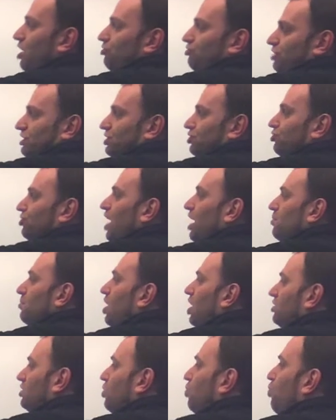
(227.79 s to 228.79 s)
I'll just try
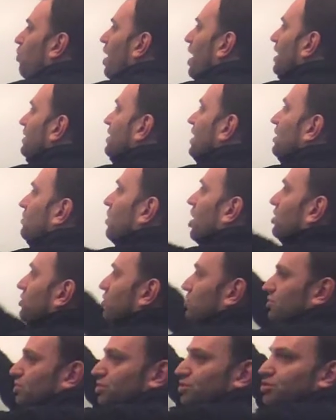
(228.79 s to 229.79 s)
model 1 and
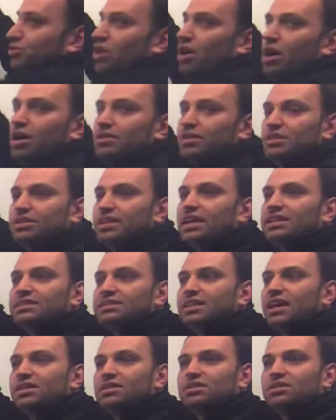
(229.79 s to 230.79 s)
model 2 on the test
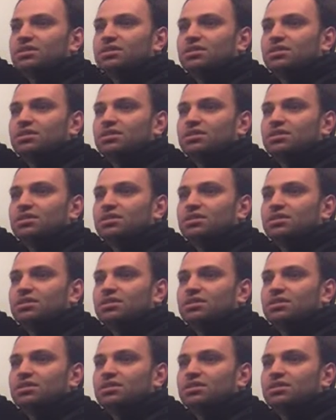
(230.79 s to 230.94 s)
set.